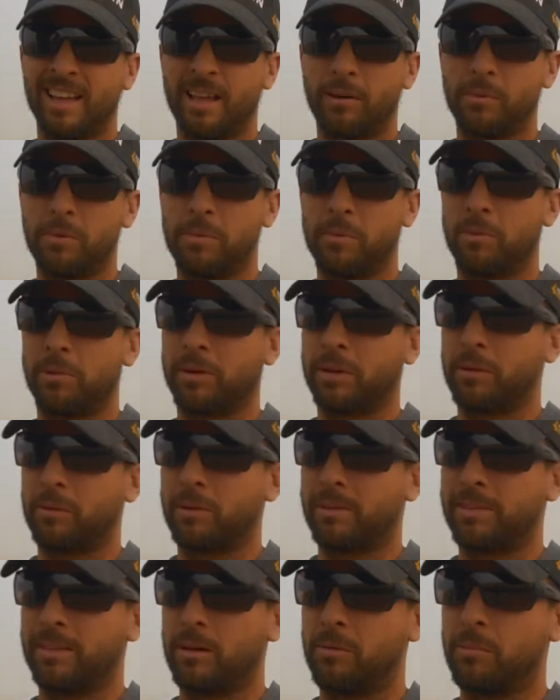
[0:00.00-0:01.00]
We've been working
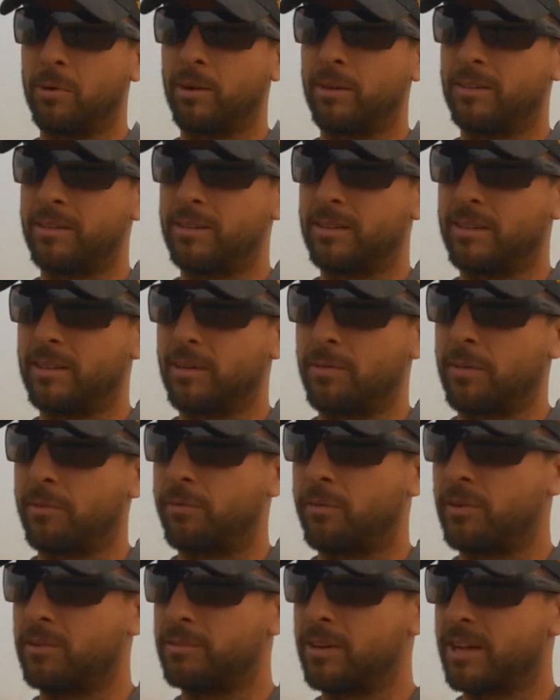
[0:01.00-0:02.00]
with them on um, the
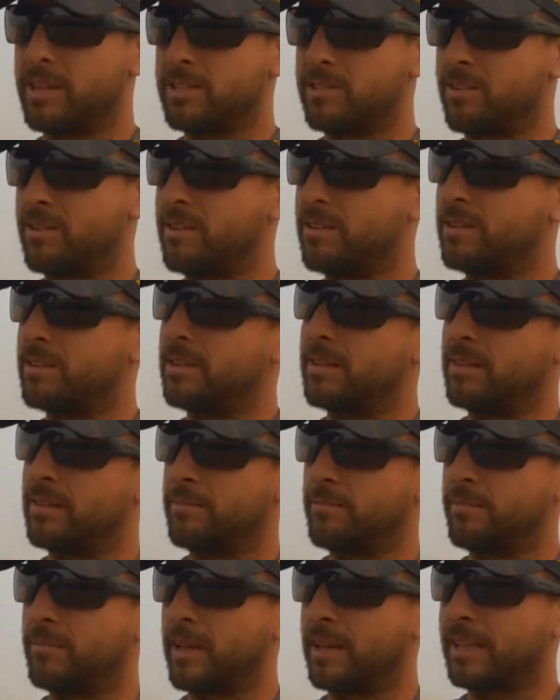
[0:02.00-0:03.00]
fertilizer and, uh,
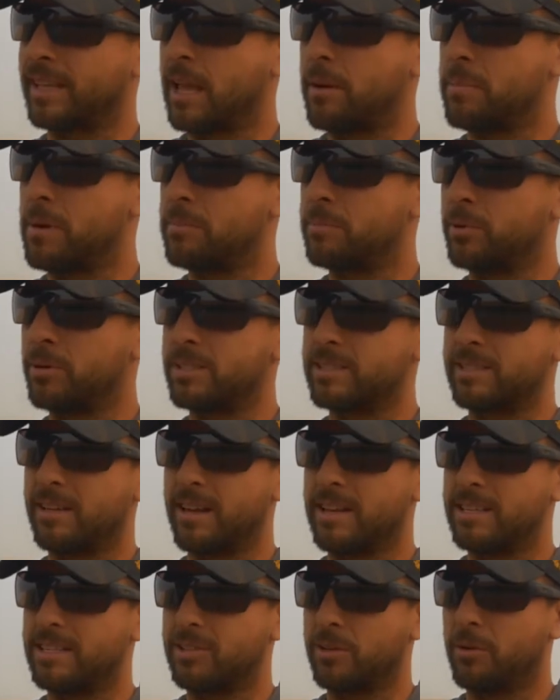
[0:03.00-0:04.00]
and chem input
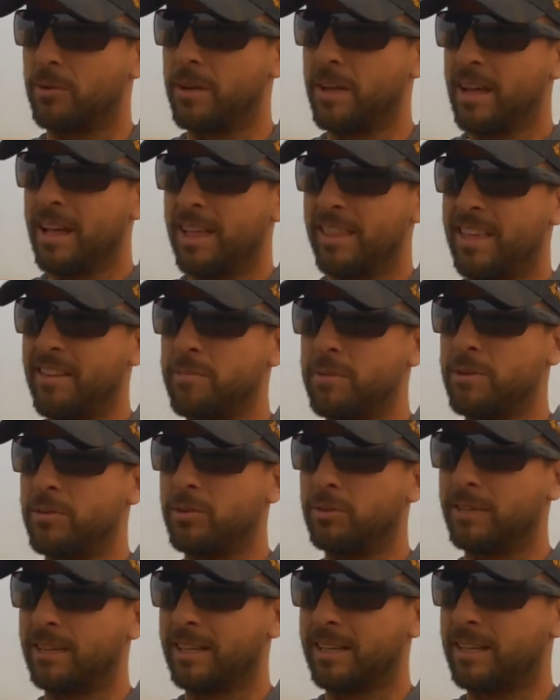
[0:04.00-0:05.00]
side. So they've been
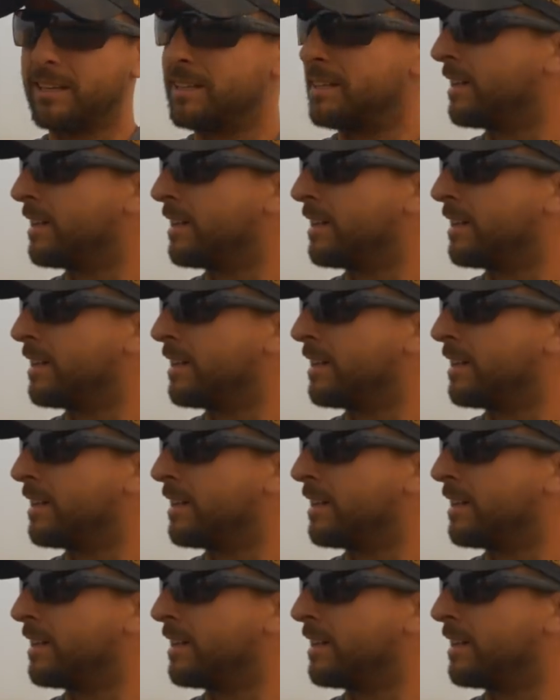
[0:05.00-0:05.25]
really good.